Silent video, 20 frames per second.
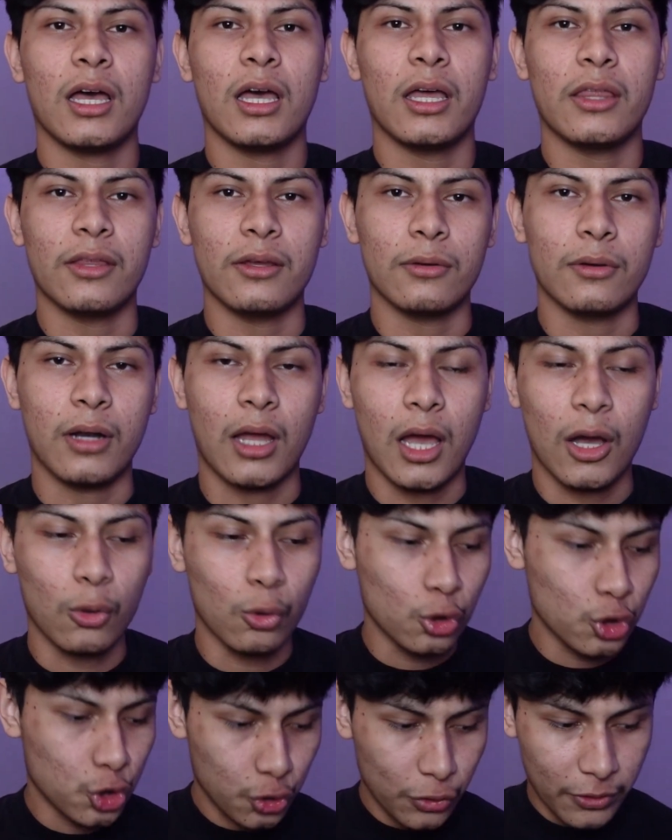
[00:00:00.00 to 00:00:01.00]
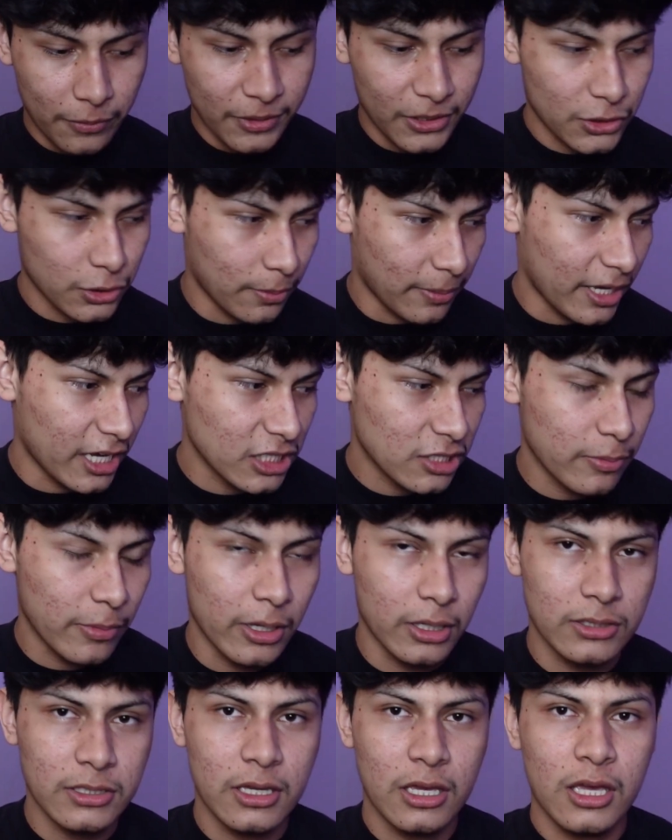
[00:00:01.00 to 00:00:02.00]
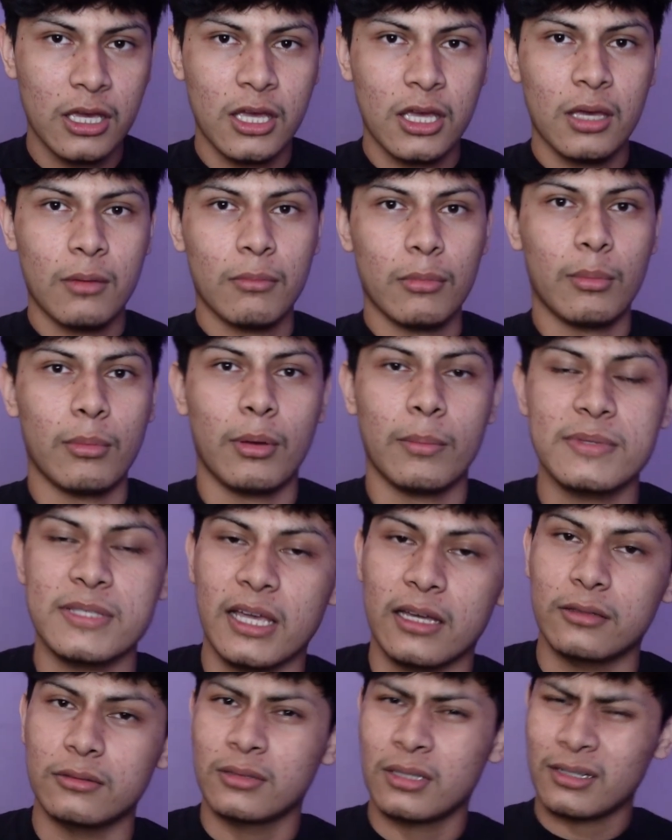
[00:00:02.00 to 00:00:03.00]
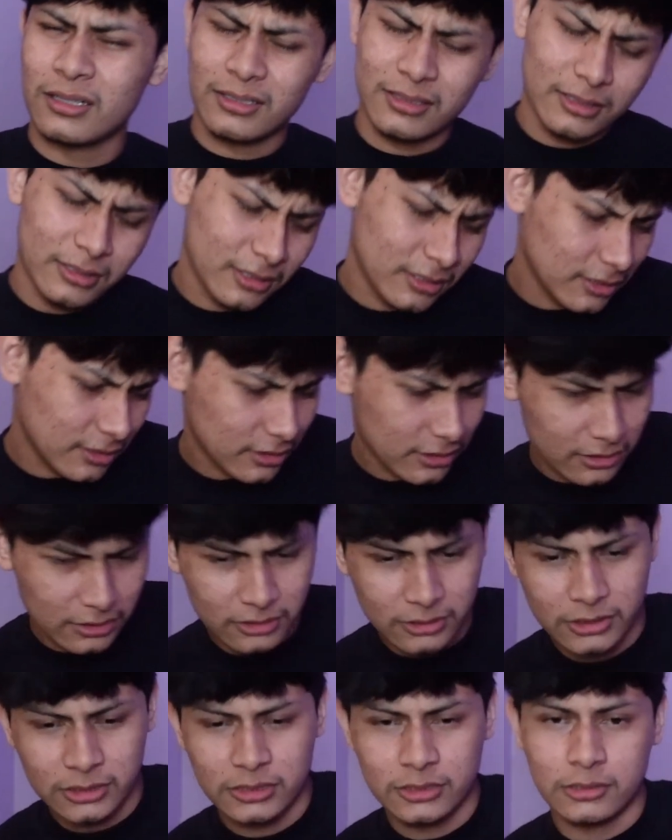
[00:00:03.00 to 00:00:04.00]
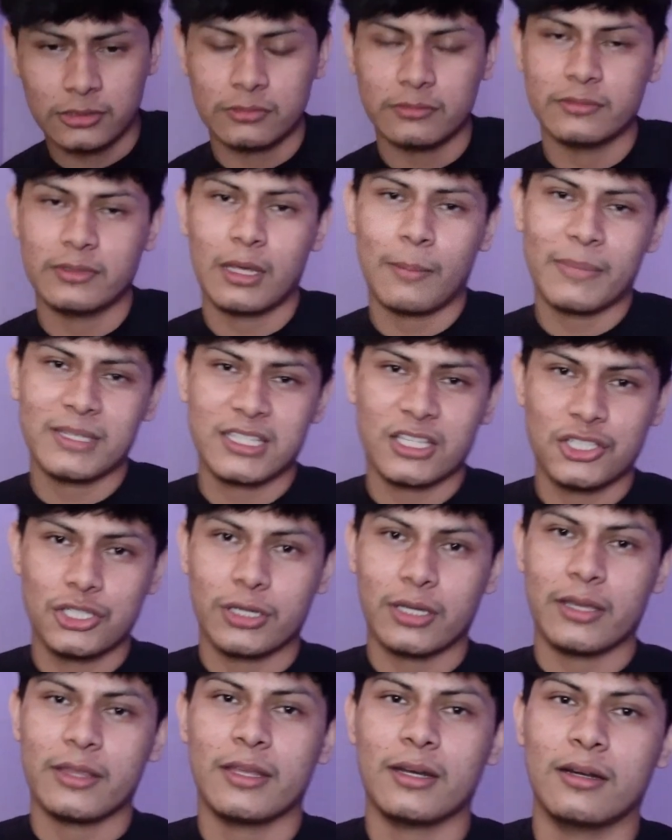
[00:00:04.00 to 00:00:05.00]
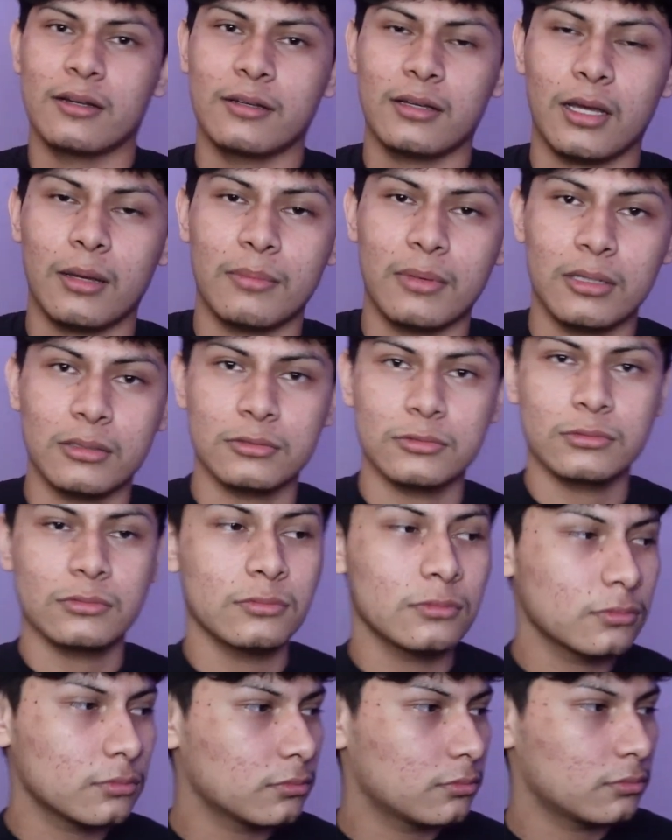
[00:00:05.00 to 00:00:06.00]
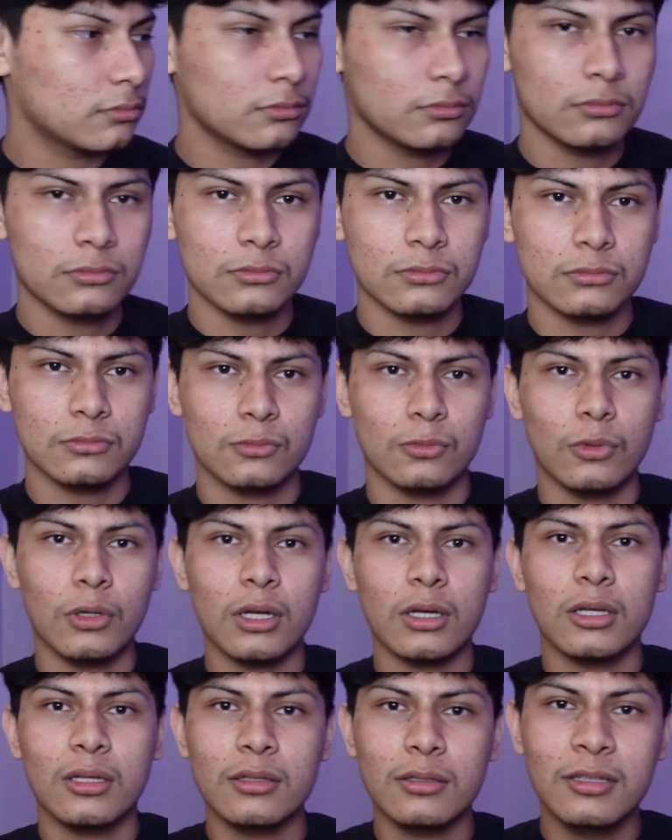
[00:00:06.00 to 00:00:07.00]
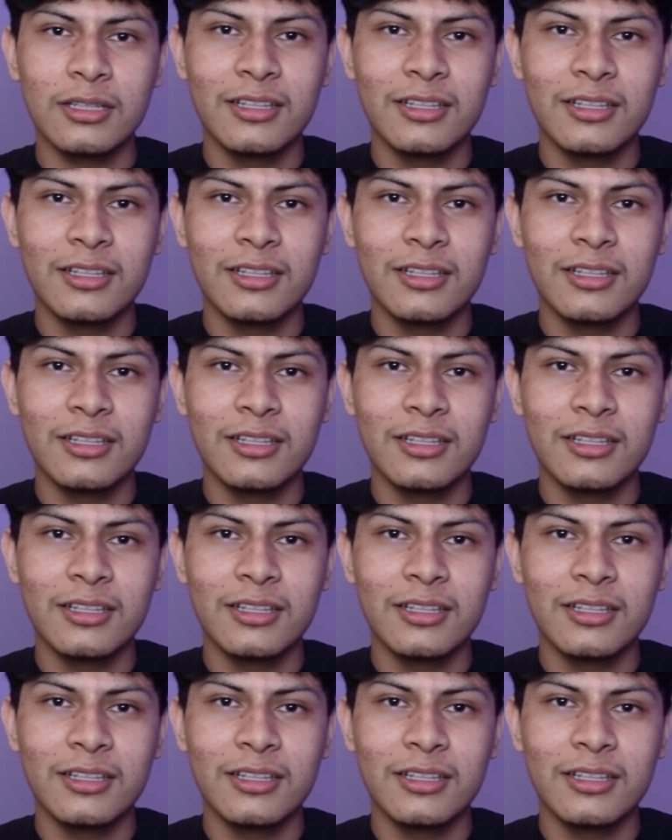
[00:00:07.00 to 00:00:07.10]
And then I was straight running to my Xbox. My mom's like, no, no, no, no, no, no, no, no, no. That mess a chingadera. I'm like, what?